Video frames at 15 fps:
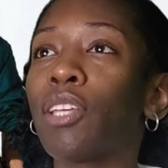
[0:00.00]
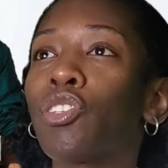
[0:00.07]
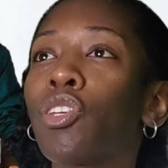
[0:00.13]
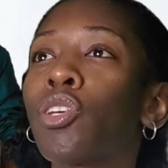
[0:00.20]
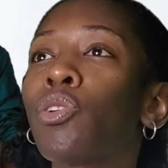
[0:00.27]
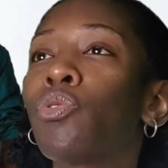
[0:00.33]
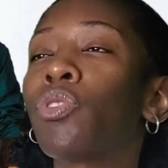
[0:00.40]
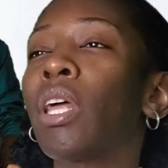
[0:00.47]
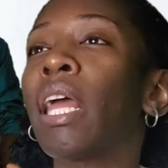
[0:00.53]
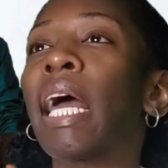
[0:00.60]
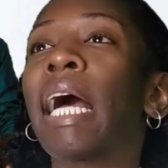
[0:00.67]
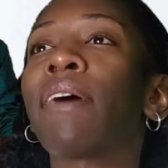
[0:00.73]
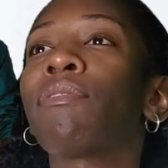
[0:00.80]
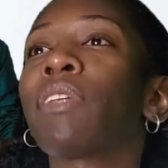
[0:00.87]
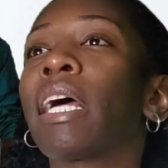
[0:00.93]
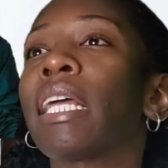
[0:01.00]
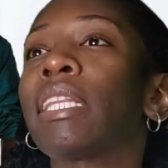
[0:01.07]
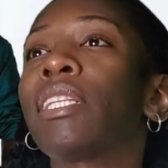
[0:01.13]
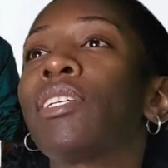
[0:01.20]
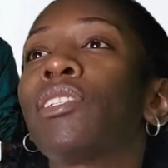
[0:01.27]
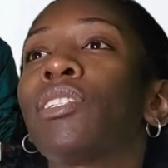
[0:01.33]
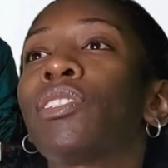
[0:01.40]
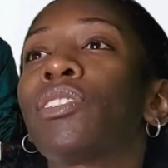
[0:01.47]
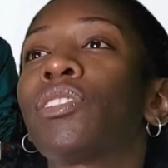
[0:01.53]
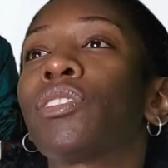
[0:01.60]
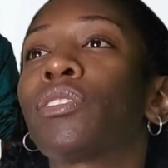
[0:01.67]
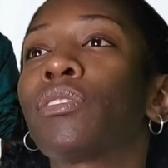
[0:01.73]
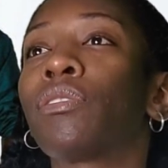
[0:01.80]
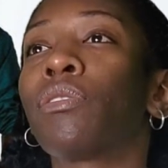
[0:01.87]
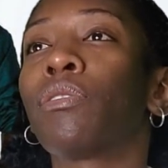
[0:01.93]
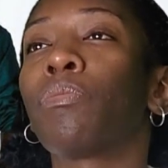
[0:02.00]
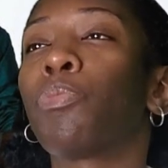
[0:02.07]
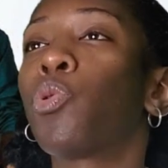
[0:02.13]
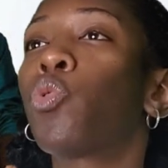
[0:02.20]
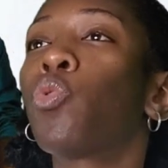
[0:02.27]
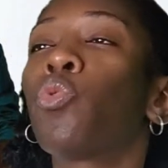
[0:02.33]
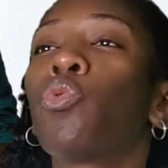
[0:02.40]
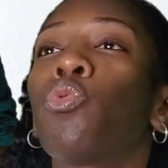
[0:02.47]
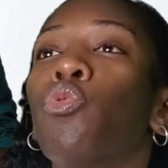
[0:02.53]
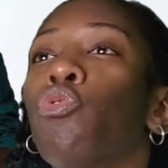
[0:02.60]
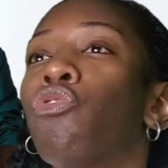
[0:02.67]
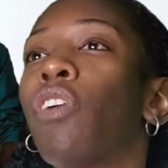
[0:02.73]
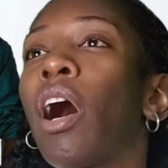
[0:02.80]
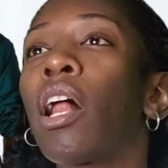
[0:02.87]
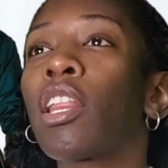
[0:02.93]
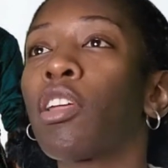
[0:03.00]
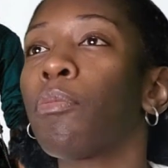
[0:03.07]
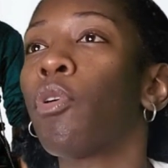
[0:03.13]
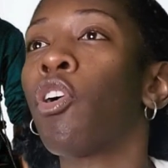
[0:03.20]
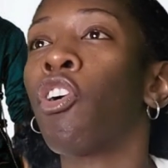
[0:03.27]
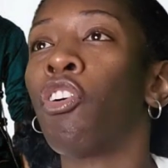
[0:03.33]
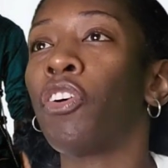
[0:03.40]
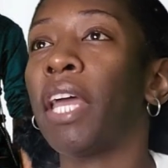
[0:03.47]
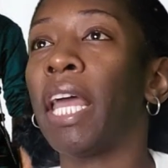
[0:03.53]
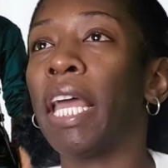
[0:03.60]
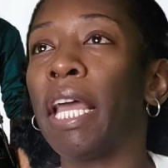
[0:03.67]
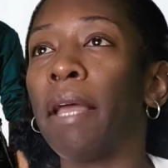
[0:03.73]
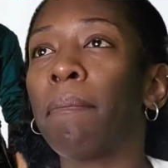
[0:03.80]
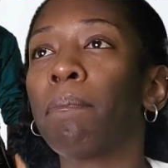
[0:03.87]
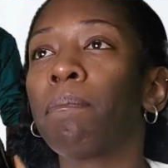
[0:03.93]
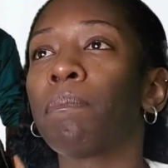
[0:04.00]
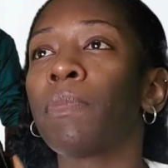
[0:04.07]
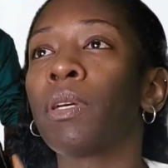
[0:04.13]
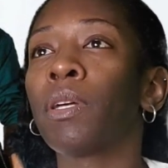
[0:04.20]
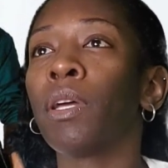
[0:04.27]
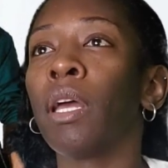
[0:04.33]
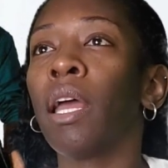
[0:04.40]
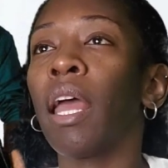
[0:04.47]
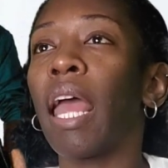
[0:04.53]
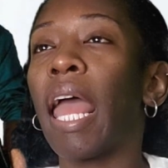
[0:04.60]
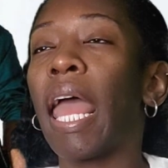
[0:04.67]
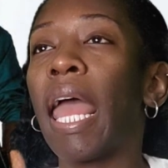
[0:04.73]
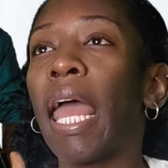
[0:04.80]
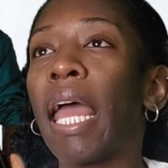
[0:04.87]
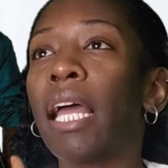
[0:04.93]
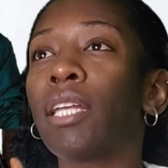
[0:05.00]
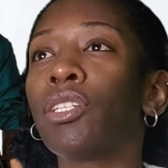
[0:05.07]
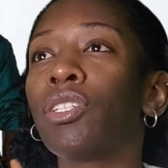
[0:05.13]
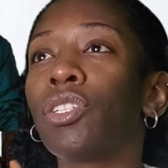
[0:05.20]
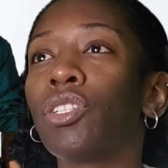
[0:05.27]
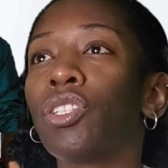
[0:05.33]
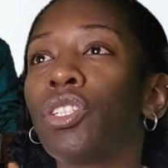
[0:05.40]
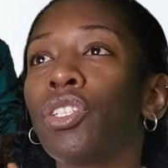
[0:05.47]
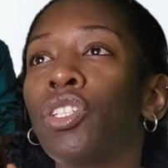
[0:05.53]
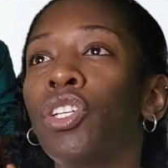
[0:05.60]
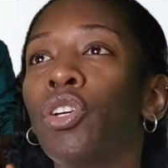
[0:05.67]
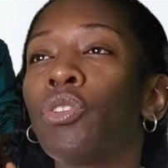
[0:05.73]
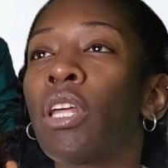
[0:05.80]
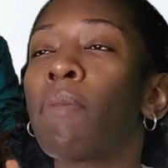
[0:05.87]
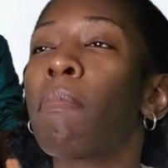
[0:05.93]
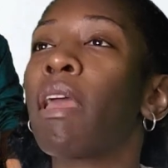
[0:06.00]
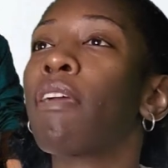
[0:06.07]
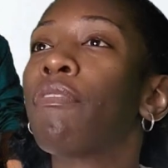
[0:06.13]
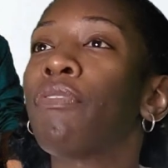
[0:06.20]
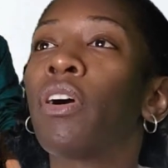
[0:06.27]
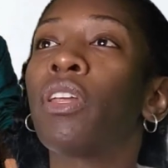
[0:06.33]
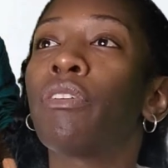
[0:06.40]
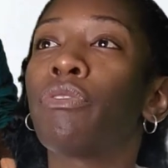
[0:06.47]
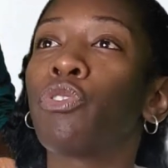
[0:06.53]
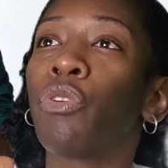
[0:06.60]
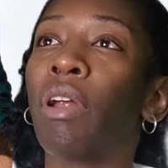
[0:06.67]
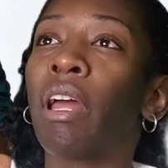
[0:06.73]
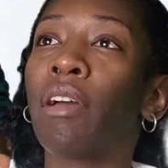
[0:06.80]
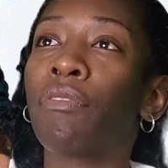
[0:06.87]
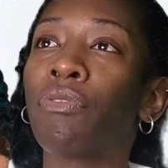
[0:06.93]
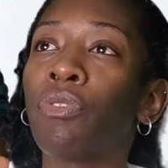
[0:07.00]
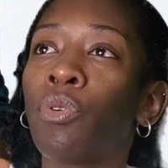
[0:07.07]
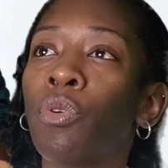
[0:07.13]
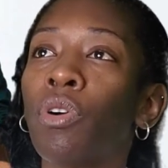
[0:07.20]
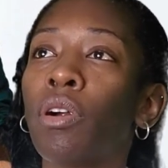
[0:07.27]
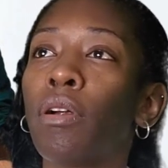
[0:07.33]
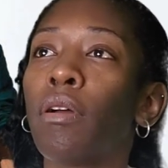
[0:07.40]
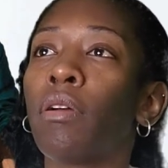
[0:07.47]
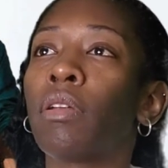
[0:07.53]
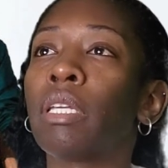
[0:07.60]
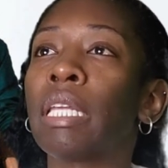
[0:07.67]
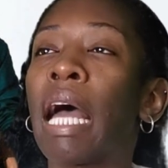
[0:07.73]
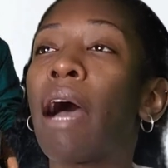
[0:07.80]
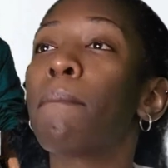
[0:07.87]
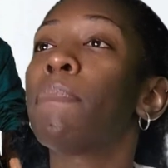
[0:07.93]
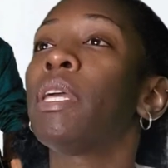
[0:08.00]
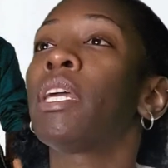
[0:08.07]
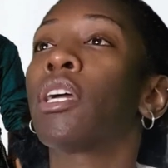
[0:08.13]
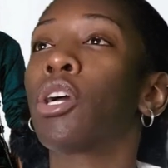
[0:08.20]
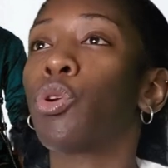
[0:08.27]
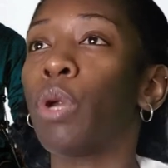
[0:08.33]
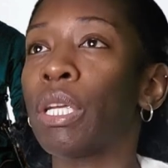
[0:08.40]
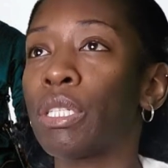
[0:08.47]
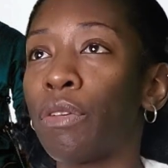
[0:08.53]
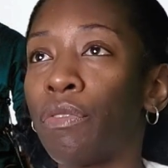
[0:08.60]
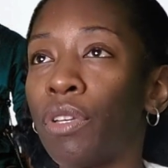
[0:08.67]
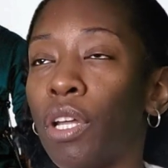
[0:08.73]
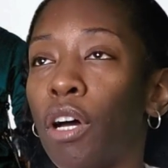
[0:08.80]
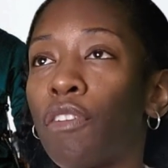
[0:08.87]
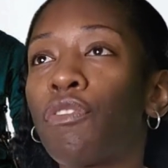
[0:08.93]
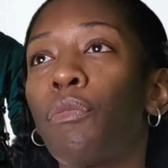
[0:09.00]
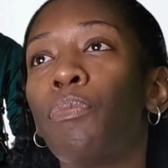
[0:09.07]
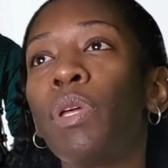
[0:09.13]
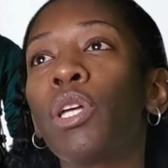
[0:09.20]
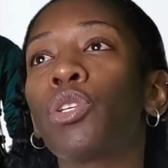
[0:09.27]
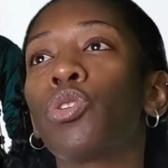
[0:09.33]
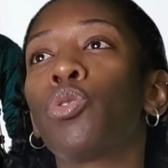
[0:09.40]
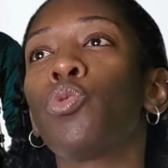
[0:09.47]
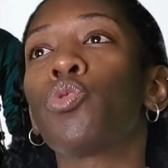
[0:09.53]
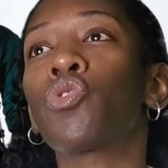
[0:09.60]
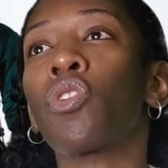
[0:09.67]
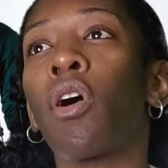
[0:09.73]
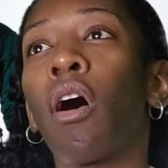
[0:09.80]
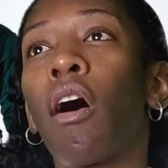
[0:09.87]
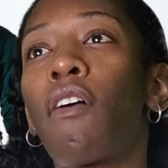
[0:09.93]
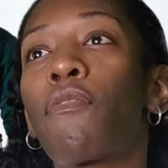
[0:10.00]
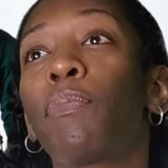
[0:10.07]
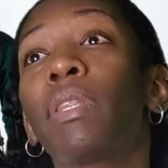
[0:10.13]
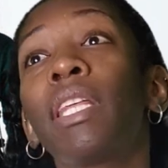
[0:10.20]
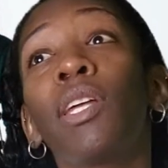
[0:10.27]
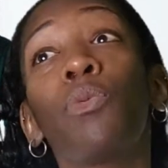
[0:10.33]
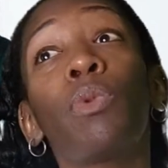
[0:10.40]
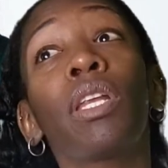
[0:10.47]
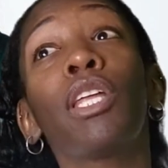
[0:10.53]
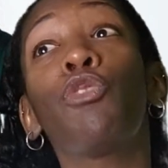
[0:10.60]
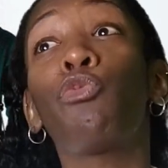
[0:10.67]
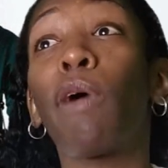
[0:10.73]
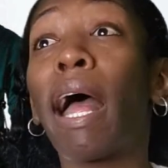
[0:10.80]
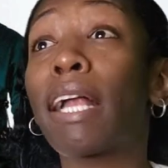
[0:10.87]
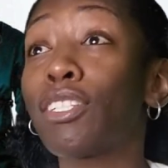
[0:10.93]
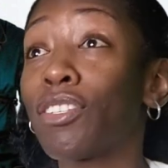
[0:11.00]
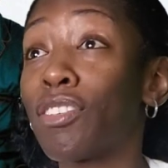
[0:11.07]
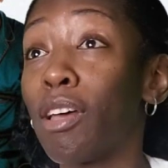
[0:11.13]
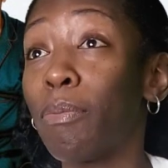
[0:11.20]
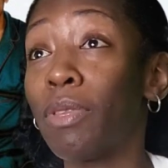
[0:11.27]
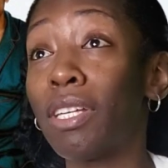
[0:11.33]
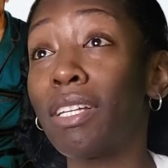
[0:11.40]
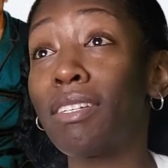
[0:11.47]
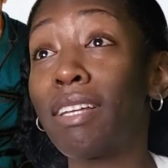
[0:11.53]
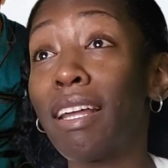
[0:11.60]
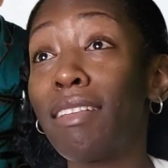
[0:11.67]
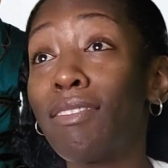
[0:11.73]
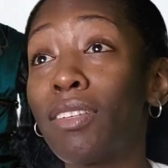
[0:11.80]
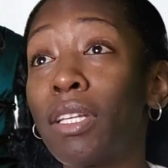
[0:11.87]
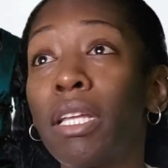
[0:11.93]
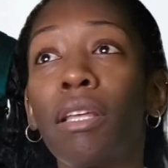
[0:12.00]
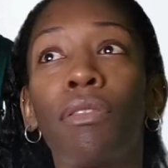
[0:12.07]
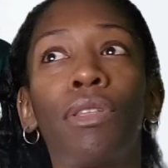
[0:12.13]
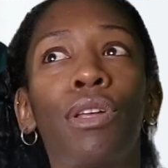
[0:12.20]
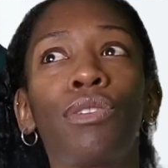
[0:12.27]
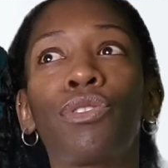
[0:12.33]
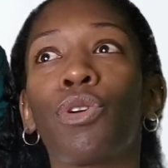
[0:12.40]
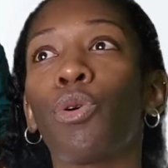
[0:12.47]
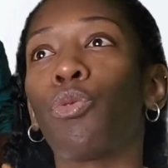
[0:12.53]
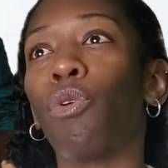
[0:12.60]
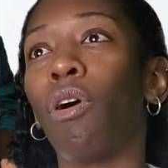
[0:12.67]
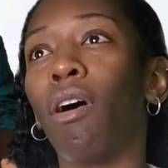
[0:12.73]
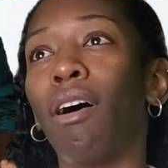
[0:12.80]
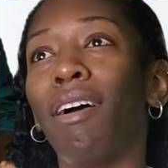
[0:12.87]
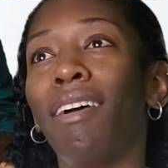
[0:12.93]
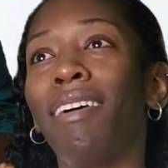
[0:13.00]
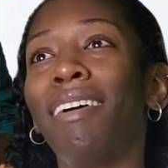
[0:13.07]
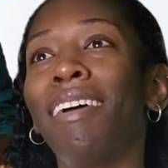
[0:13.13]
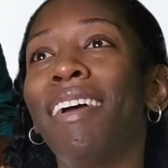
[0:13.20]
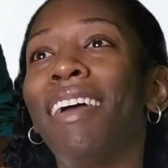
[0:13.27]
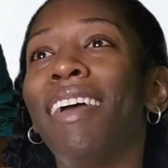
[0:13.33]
So they have like this pool volleyball game. And, you know, they make fun of Greg for not being aggressive enough, for being too soft. But then when he ratchets up the intensity, things go wrong.